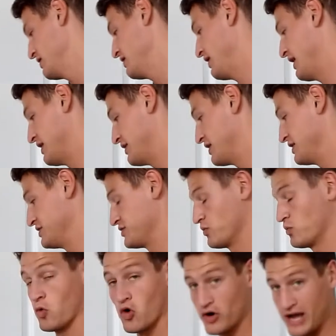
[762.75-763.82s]
and
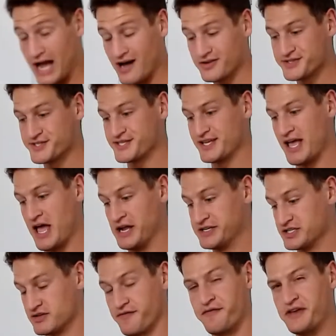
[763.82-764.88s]
workouts, and
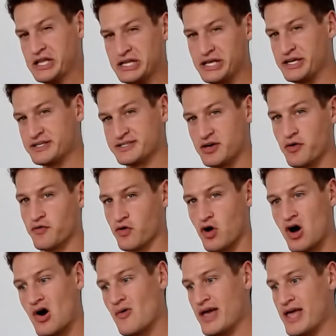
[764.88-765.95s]
just feelings overall,